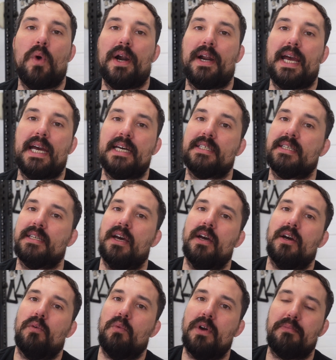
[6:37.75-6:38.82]
Whereas
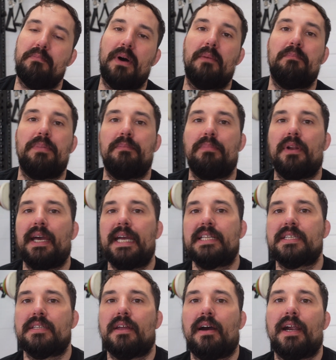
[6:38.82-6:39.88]
with bumper
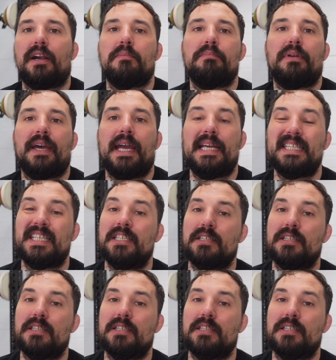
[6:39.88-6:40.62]
plates and iron plates,